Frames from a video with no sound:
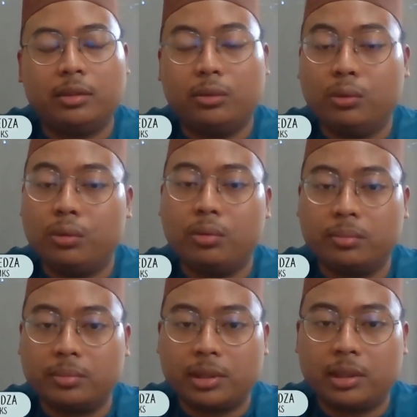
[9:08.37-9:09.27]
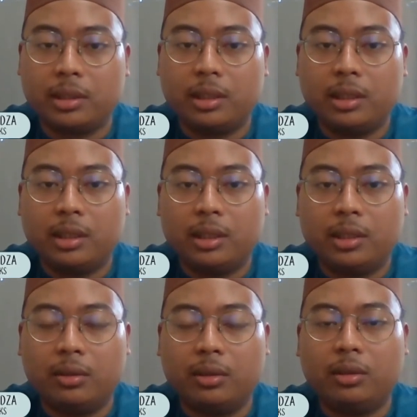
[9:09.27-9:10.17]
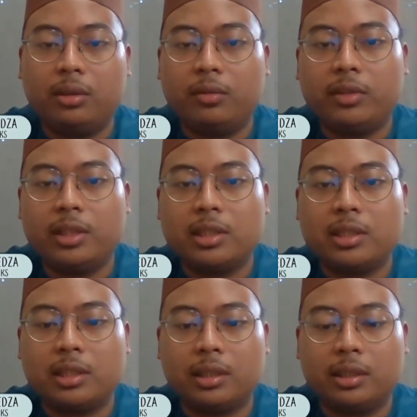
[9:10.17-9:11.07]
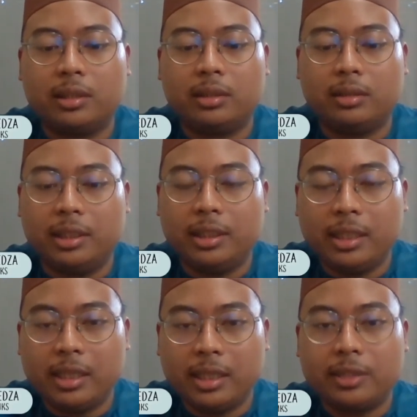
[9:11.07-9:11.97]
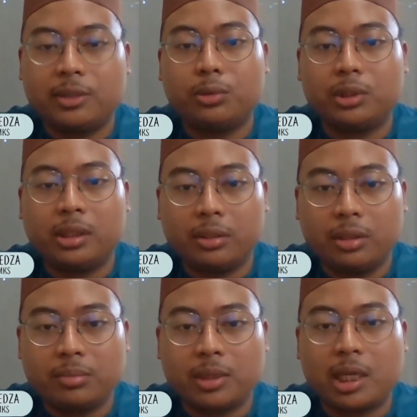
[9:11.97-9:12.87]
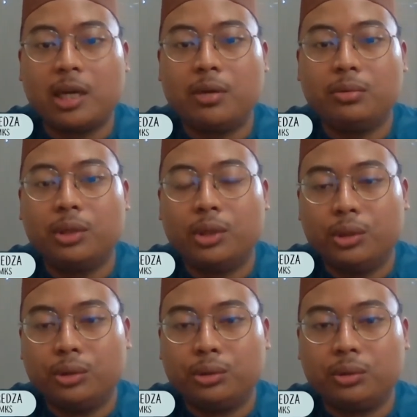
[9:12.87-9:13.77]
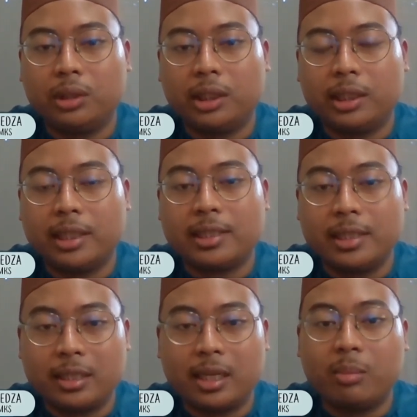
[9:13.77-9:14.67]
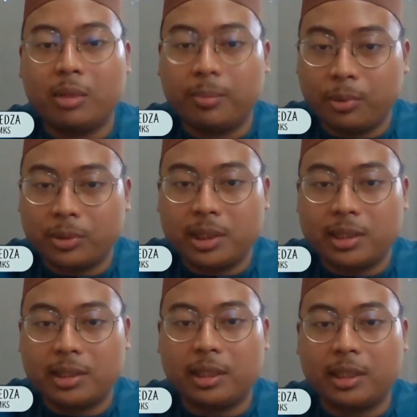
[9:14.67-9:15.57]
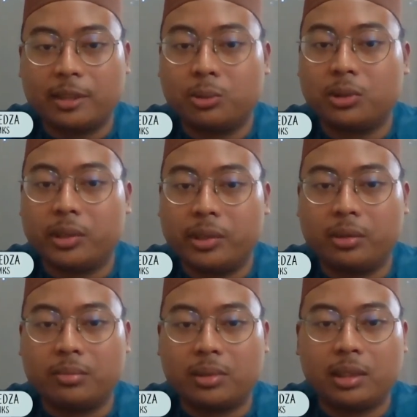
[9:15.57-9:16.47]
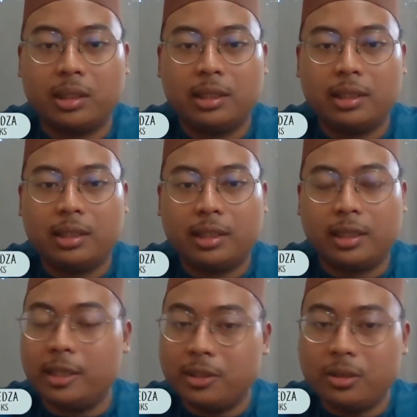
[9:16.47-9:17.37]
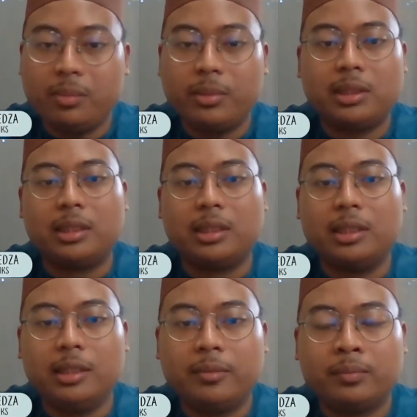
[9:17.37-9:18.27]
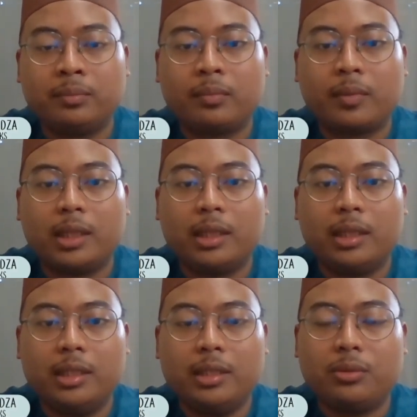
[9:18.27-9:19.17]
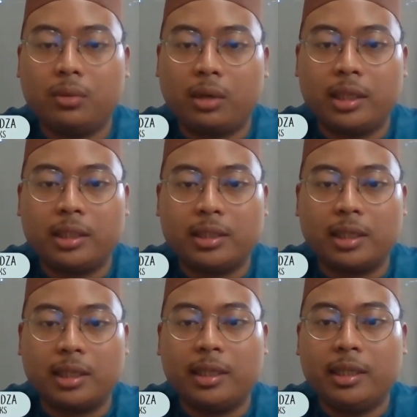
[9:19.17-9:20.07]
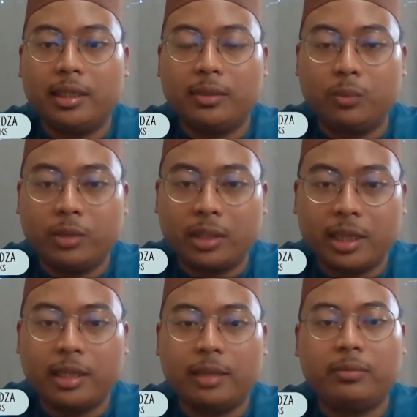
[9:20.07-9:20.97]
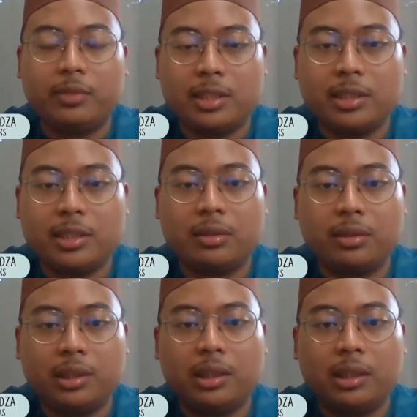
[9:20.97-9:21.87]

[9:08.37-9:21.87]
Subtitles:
hukums, all of these dealing social norms, how does Islam approach these social norms? It is all mentioned here in Surah An-Nisa, and with high emphasis on